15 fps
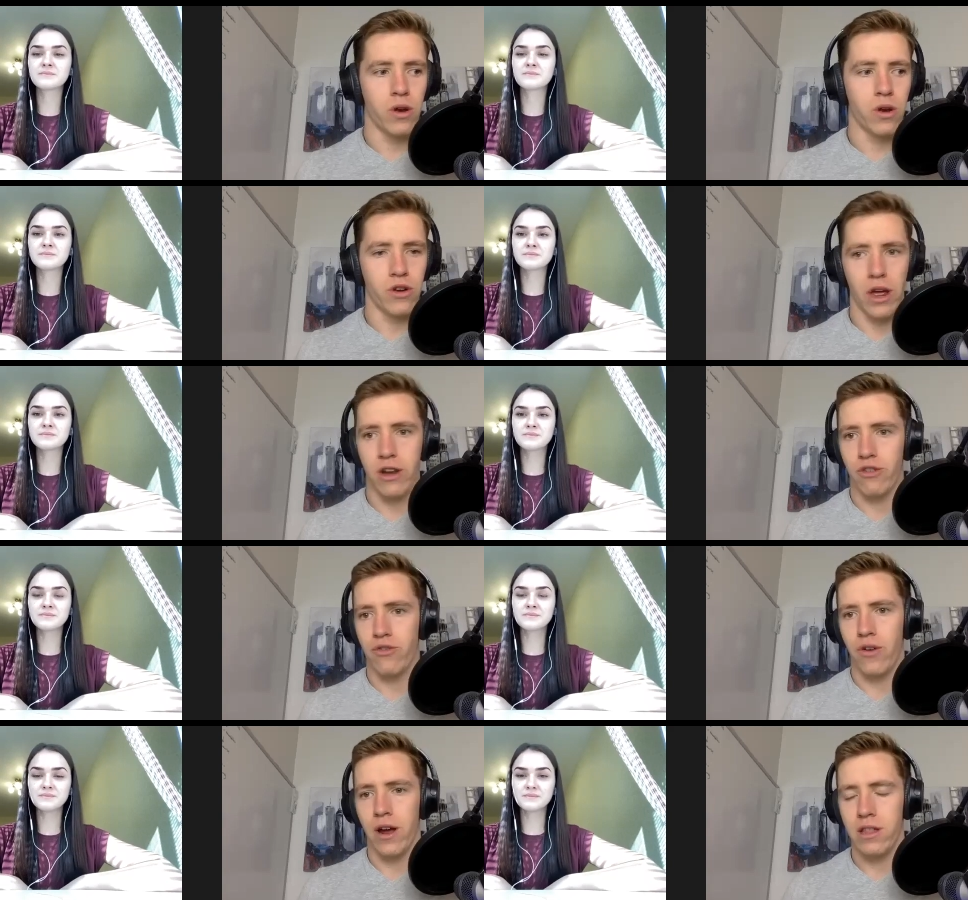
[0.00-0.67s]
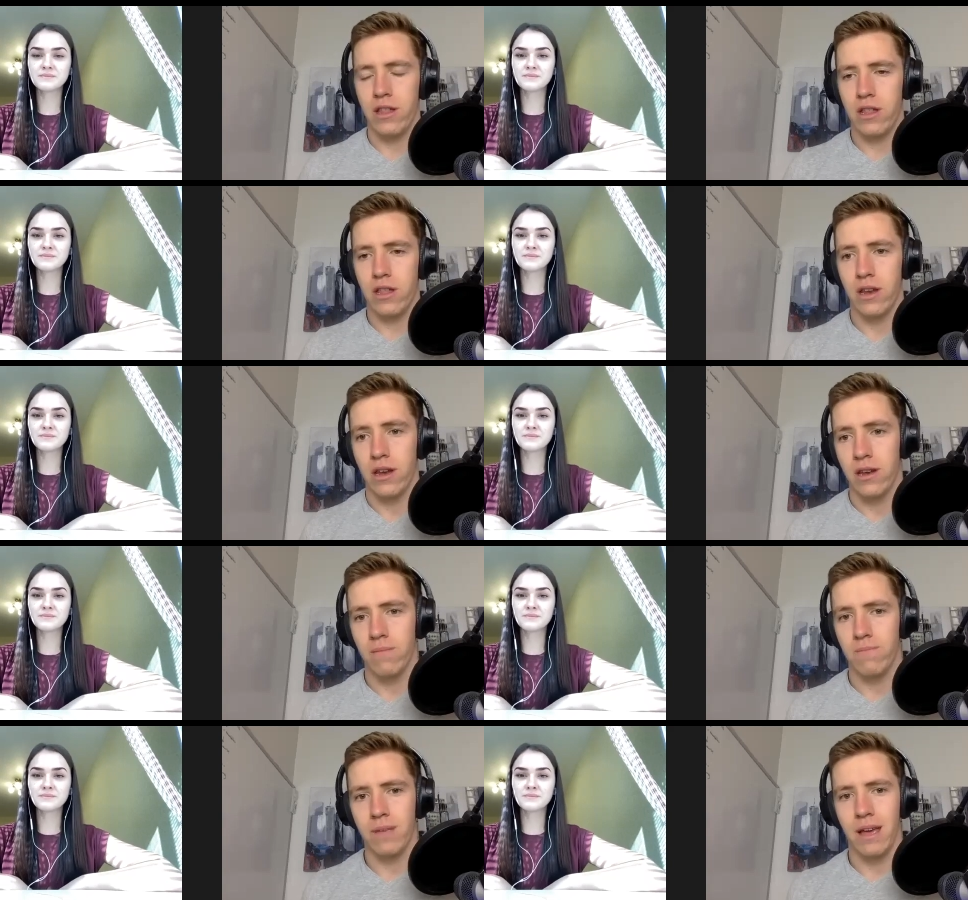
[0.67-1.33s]
Speaker 1: and, and trust
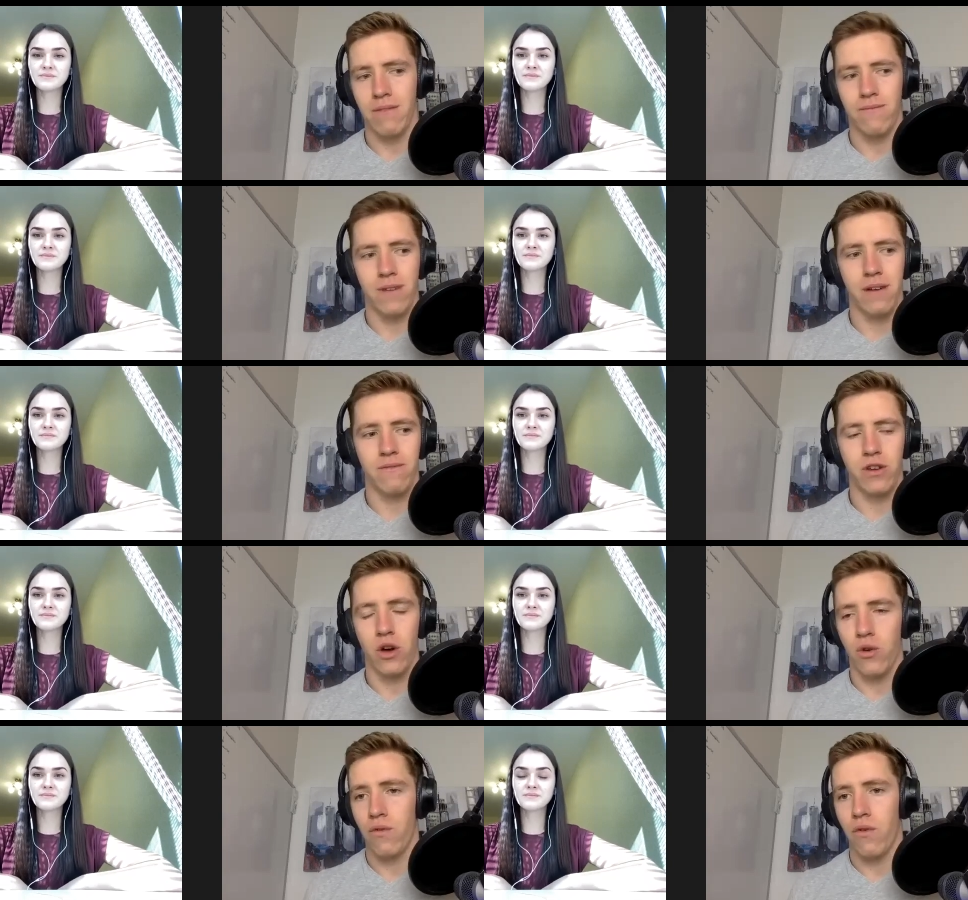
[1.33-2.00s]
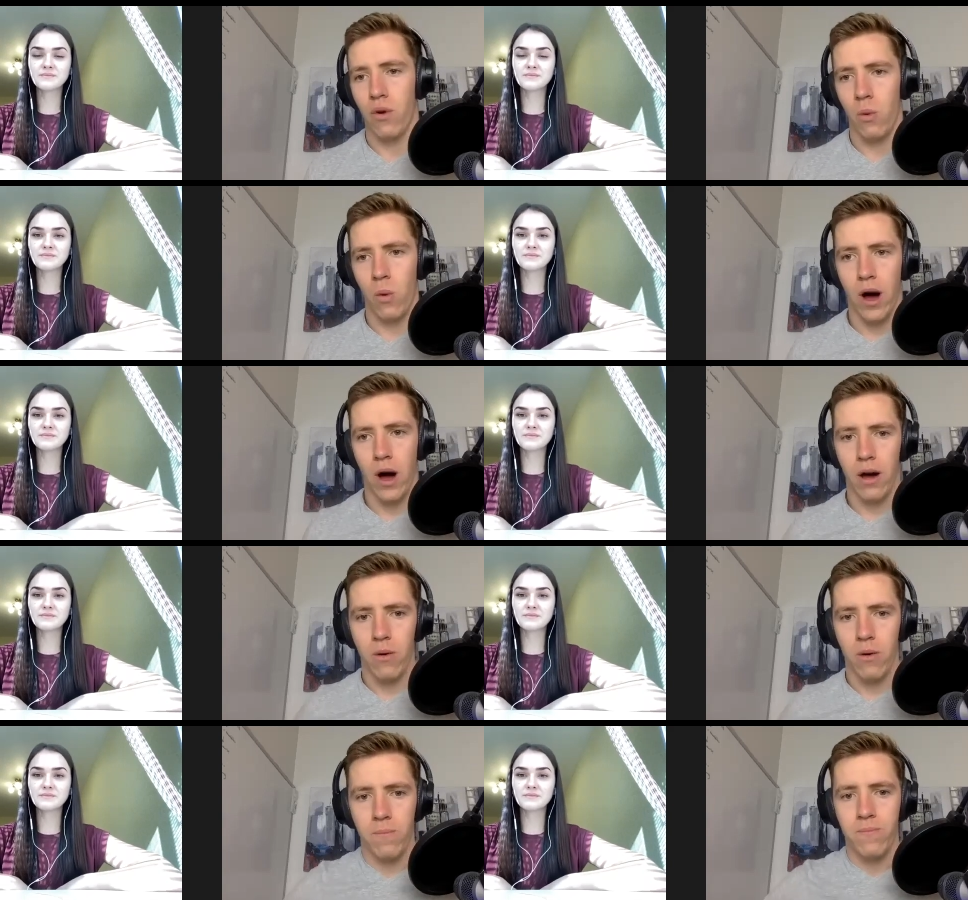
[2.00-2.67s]
and have, have known for a
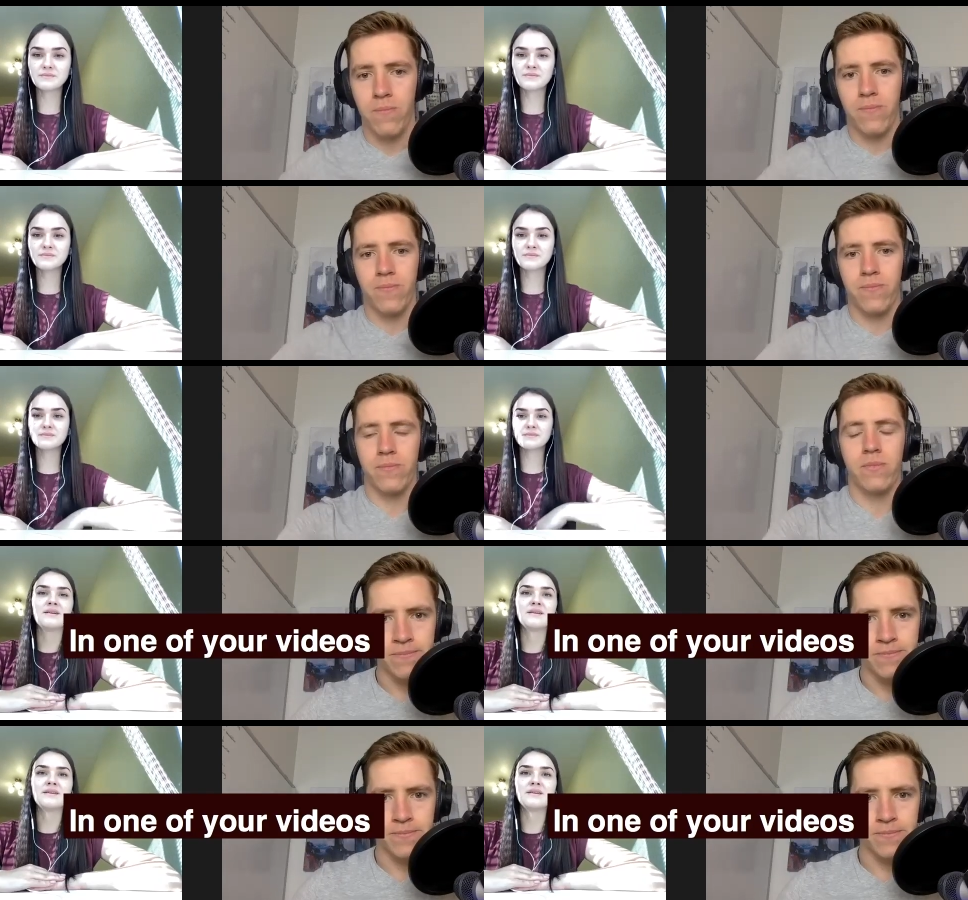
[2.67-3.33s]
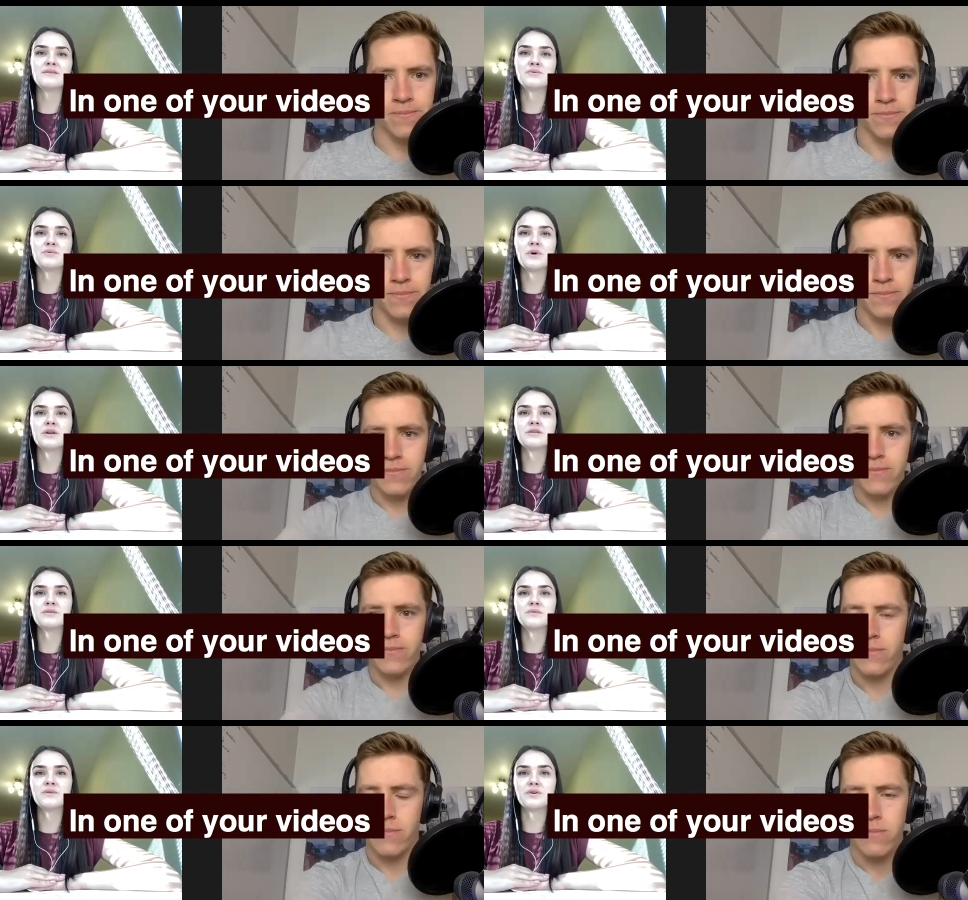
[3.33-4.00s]
while.
Speaker 2: In
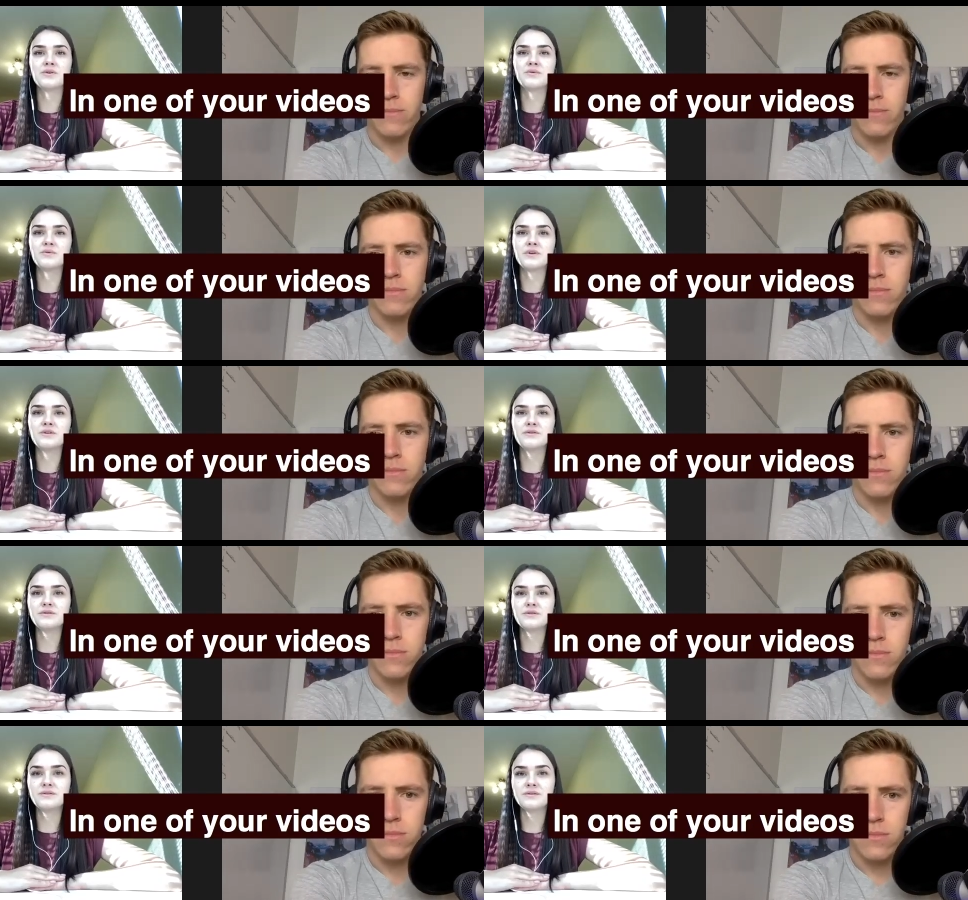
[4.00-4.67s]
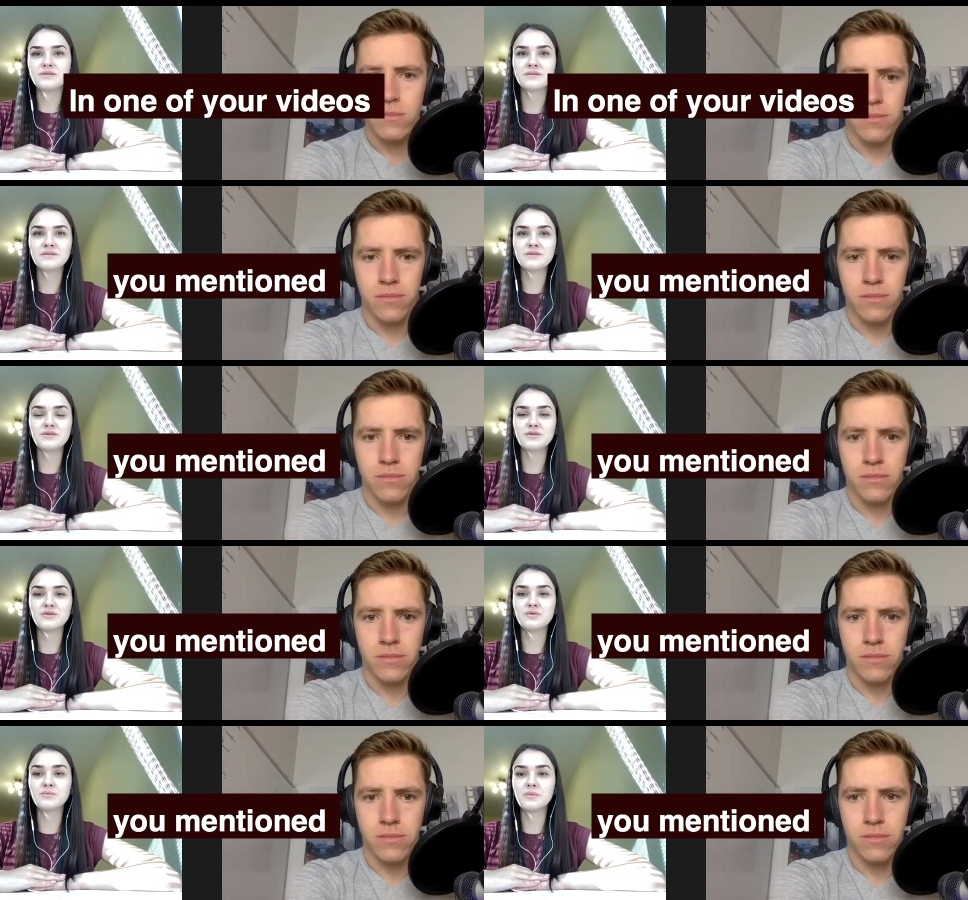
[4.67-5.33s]
one of your videos, you